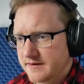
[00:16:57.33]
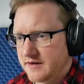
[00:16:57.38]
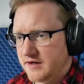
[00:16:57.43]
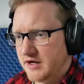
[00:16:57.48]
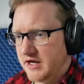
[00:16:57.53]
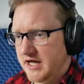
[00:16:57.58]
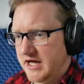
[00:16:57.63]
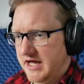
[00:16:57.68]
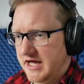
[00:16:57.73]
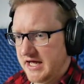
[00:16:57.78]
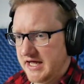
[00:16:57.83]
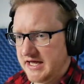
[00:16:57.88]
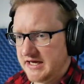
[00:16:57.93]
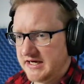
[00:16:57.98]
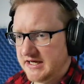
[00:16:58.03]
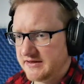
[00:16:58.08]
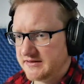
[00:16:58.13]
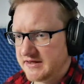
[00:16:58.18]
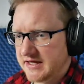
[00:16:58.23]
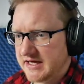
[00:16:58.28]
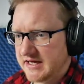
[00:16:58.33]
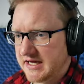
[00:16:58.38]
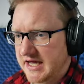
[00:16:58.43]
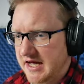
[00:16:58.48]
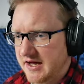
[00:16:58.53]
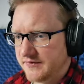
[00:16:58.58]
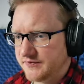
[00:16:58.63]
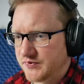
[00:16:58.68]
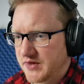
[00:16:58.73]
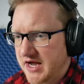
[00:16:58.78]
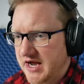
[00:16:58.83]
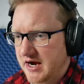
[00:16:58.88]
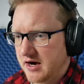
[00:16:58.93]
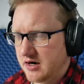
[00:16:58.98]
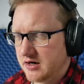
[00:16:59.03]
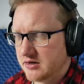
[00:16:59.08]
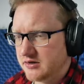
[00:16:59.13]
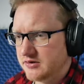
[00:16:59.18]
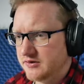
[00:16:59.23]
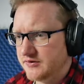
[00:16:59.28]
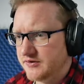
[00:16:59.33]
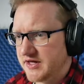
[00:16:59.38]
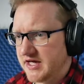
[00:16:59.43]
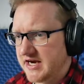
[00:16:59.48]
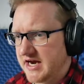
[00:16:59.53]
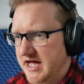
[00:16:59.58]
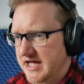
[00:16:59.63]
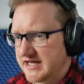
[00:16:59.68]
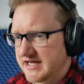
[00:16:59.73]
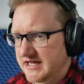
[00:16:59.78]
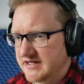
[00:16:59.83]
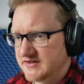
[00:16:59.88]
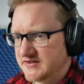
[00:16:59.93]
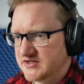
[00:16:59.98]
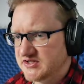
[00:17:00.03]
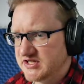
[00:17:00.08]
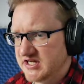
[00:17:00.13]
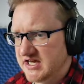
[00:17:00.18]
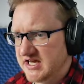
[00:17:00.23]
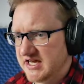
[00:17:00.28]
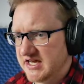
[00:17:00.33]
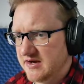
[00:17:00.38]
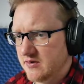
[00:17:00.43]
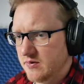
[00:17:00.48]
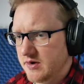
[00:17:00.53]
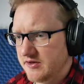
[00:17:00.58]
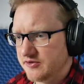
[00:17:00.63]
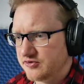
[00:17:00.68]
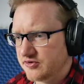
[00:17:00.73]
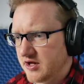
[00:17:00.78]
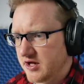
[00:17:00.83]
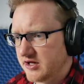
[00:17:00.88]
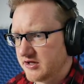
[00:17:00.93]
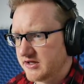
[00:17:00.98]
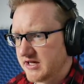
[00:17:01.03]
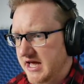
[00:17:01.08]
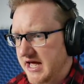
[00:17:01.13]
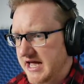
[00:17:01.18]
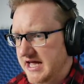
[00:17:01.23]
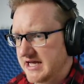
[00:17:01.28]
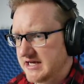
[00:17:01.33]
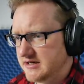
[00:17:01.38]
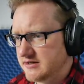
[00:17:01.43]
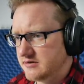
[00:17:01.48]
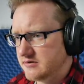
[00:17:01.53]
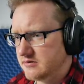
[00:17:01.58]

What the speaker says: Anything out there that I can see with the light?